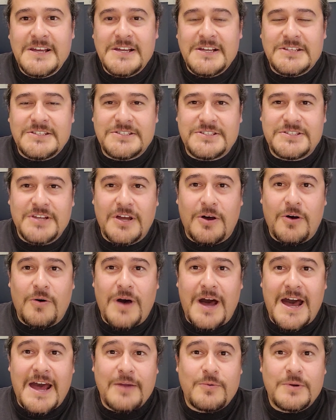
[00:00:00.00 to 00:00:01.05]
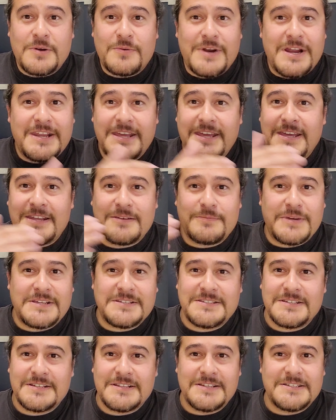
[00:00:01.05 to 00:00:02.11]
So I went right ahead and
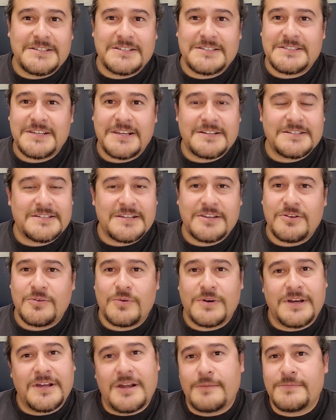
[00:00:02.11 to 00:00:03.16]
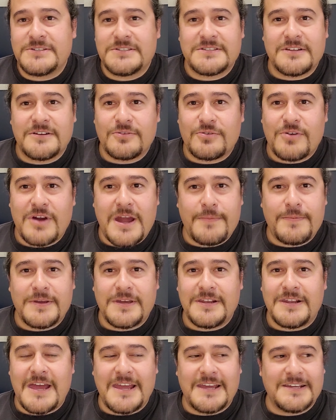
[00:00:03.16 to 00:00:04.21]
basically just said, I was like, you know what, I'm just gonna grab
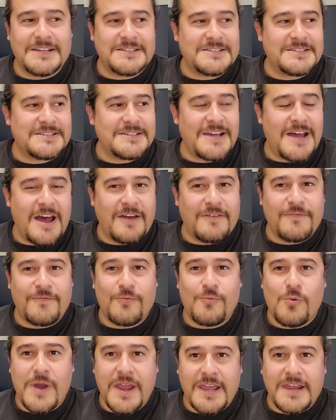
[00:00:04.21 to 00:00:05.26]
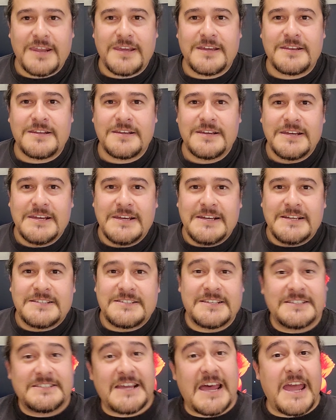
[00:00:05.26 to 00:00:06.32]
it. I've waited
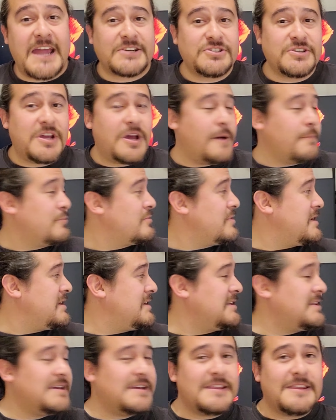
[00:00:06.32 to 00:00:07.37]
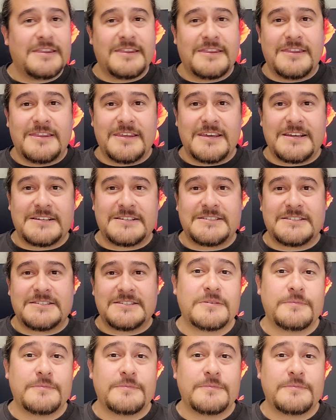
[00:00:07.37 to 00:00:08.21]
since I actually upgraded this